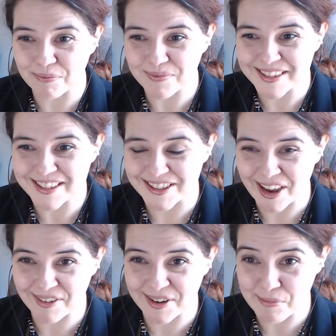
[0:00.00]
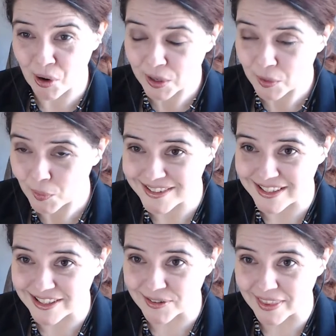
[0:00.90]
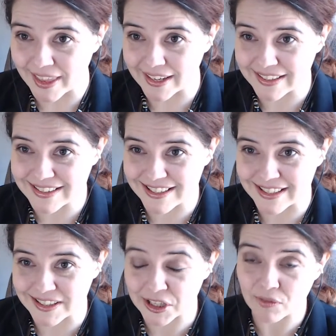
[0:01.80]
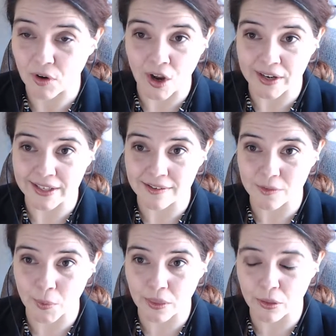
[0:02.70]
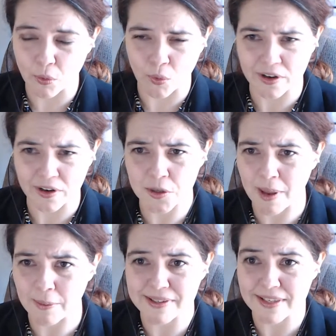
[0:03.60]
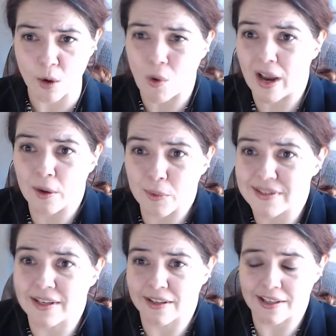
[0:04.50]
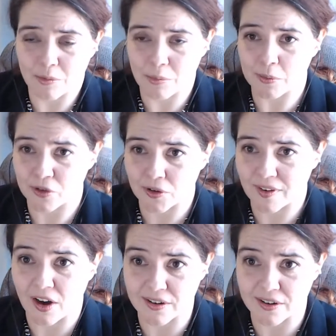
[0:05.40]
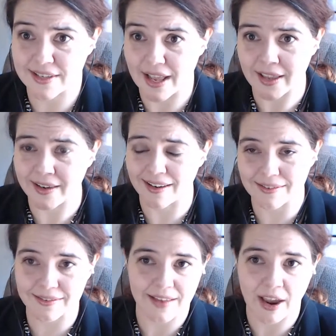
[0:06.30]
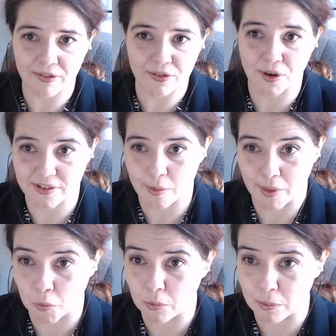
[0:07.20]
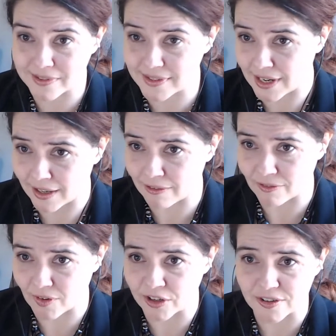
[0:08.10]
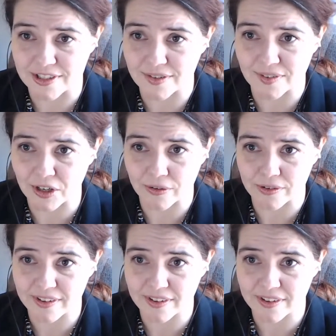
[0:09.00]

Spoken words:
do you have any parting words that you'd like to leave our audience with? Or could you maybe say why we still need to be observing our sun? It's, after all, something we've been studying for hundreds of years.